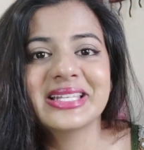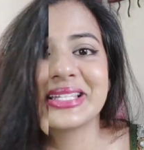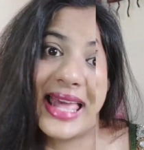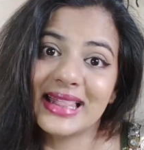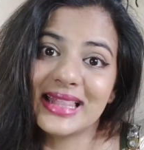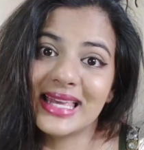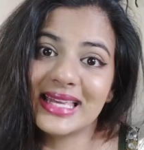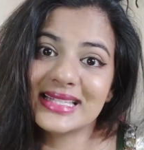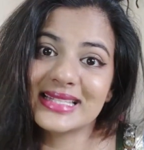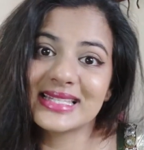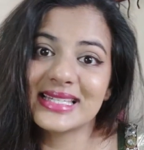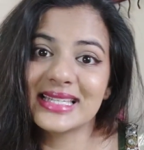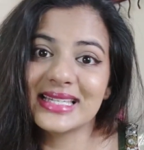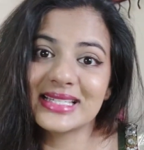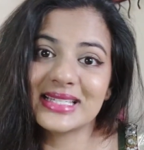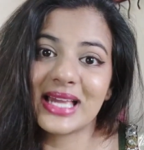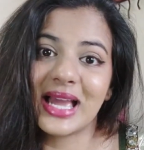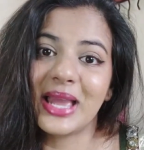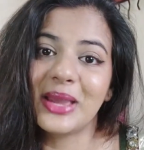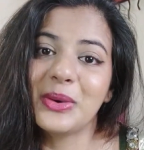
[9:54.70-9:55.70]
And that's
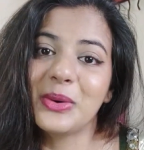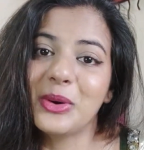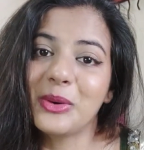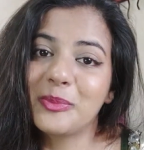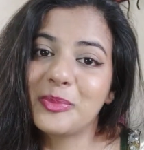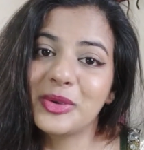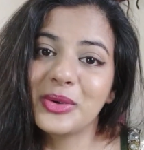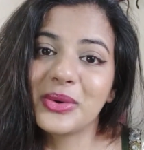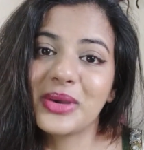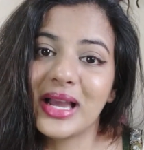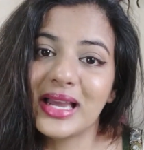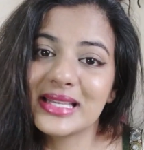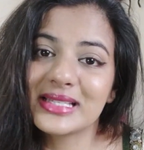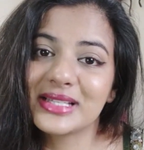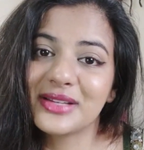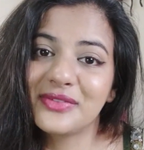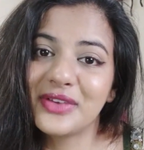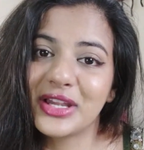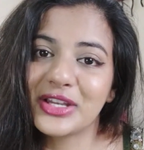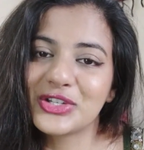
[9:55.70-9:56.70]
it. I hope you guys
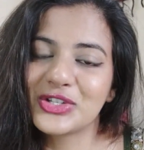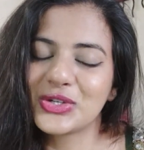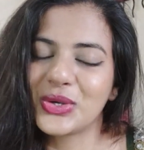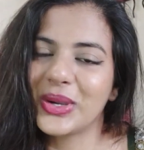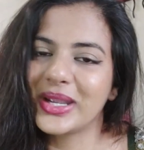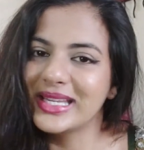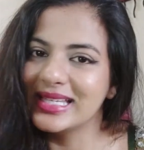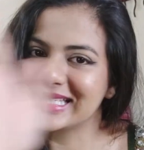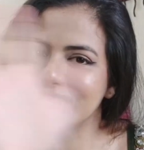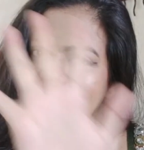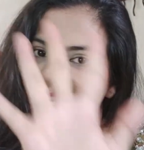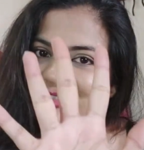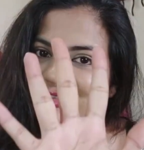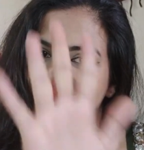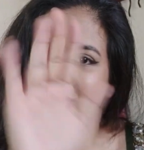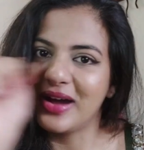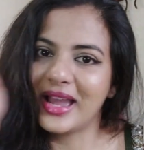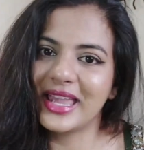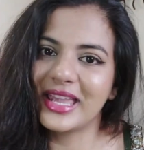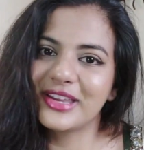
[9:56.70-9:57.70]
have enjoyed day
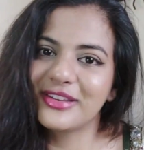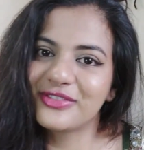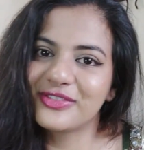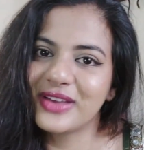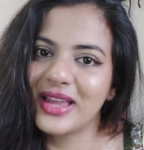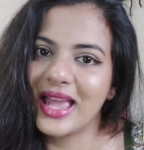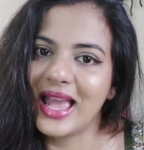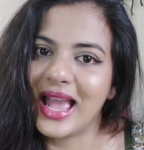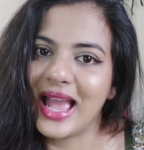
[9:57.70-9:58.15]
5,